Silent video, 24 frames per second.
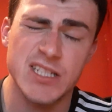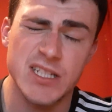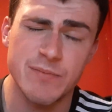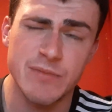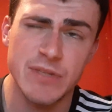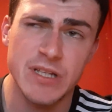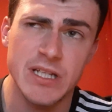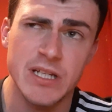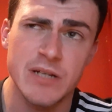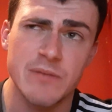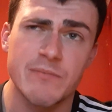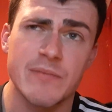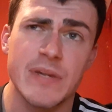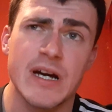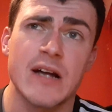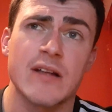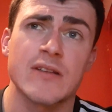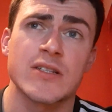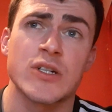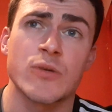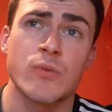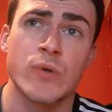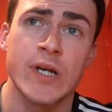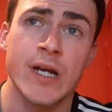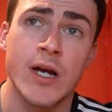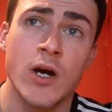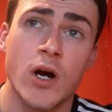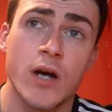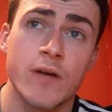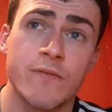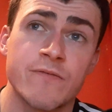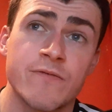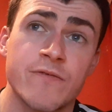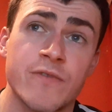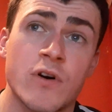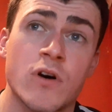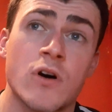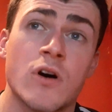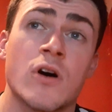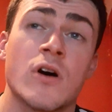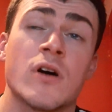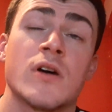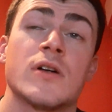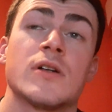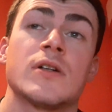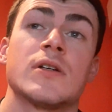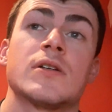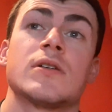million that we got him for.
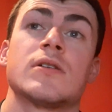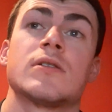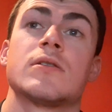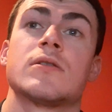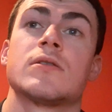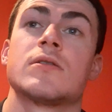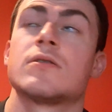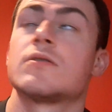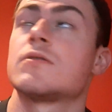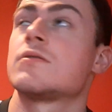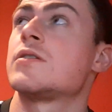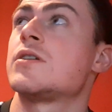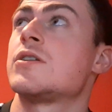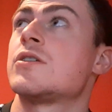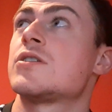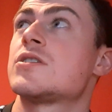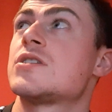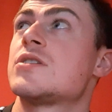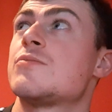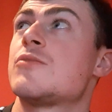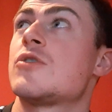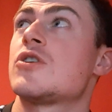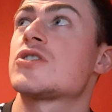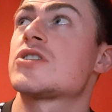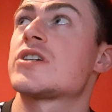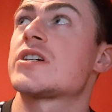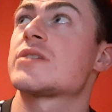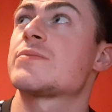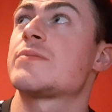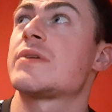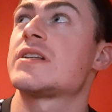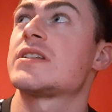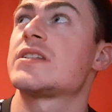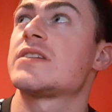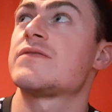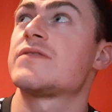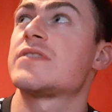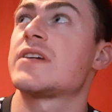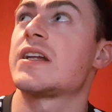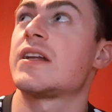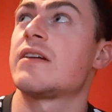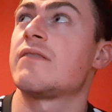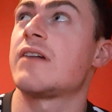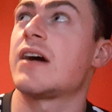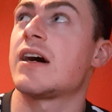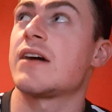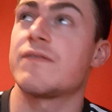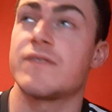You know, he's the most expensive
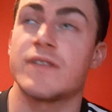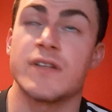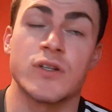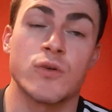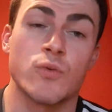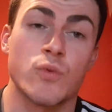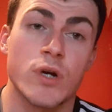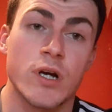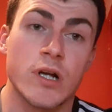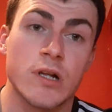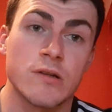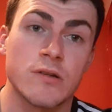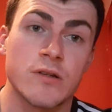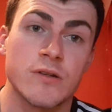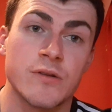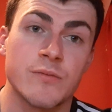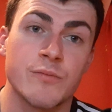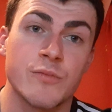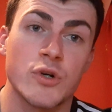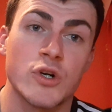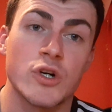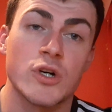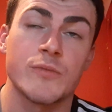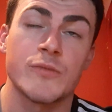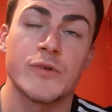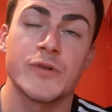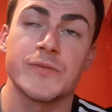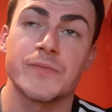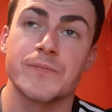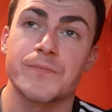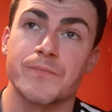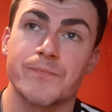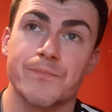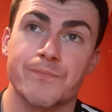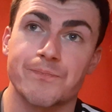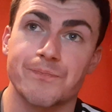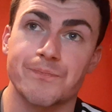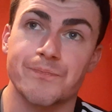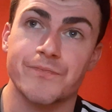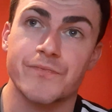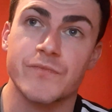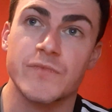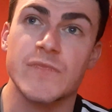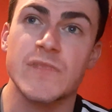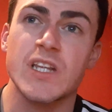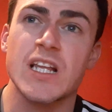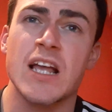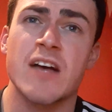centre-half in the world at the moment.
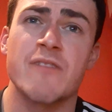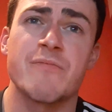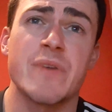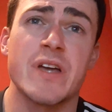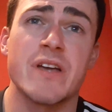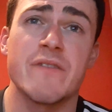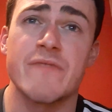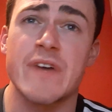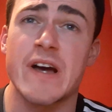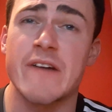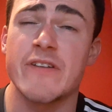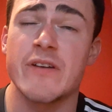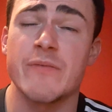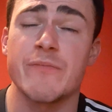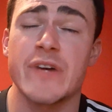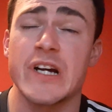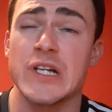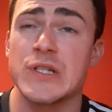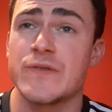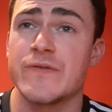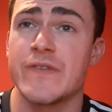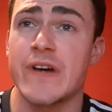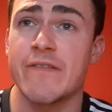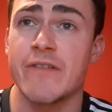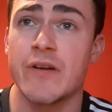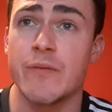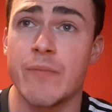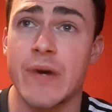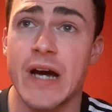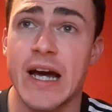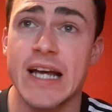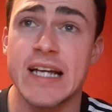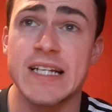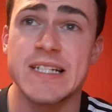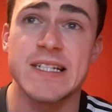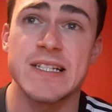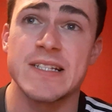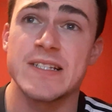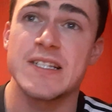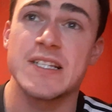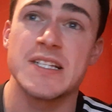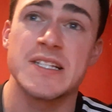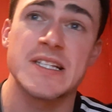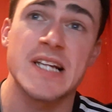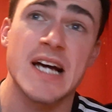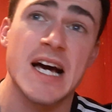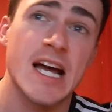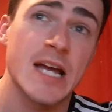I've been very impressed with Eric Bailly since he
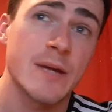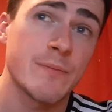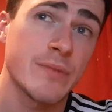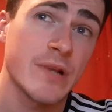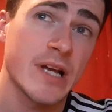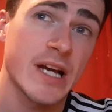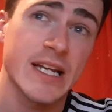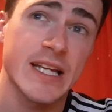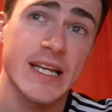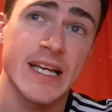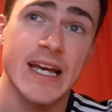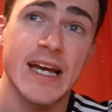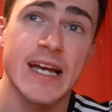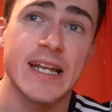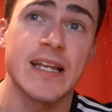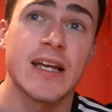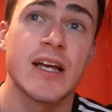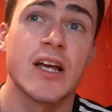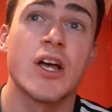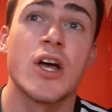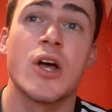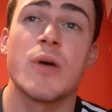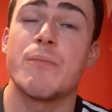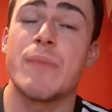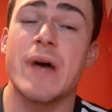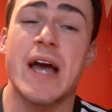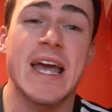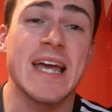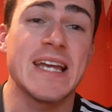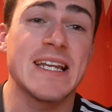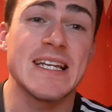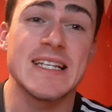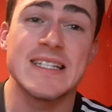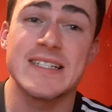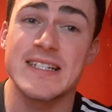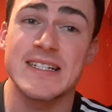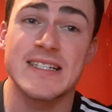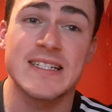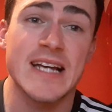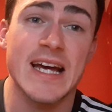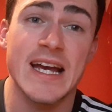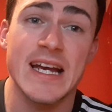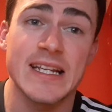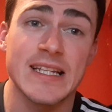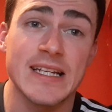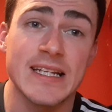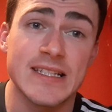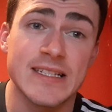started playing again. Bailly needs to
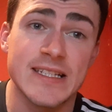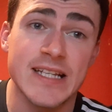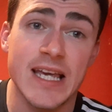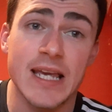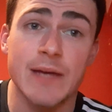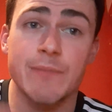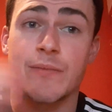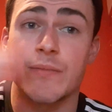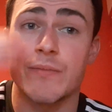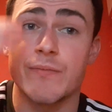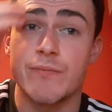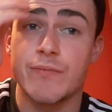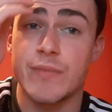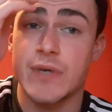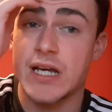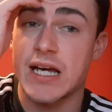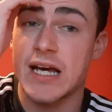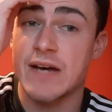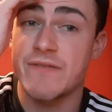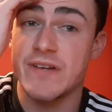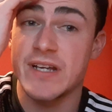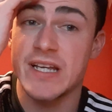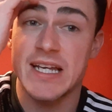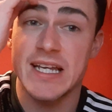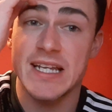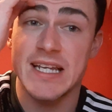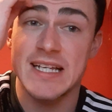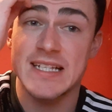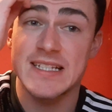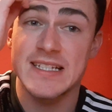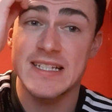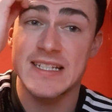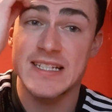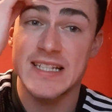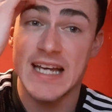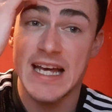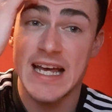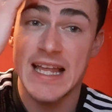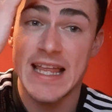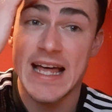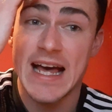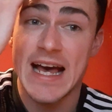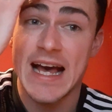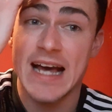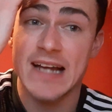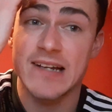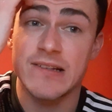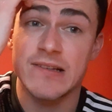stay in the team. I think he needs to stay
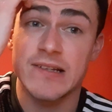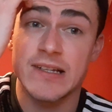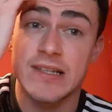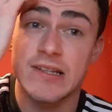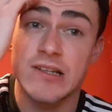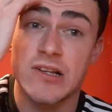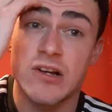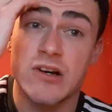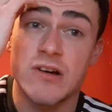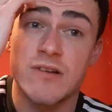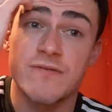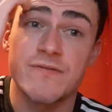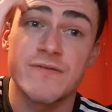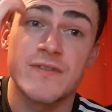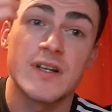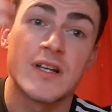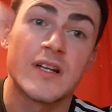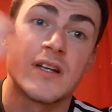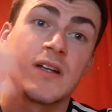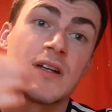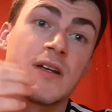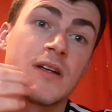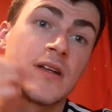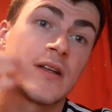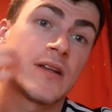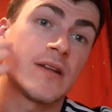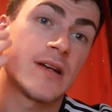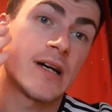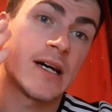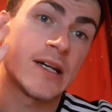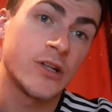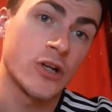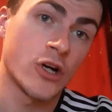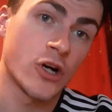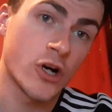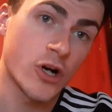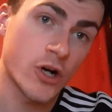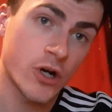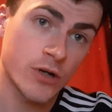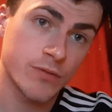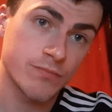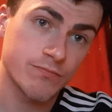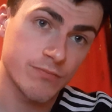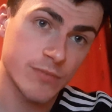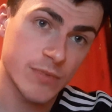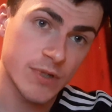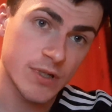there ahead of Lindelof. I know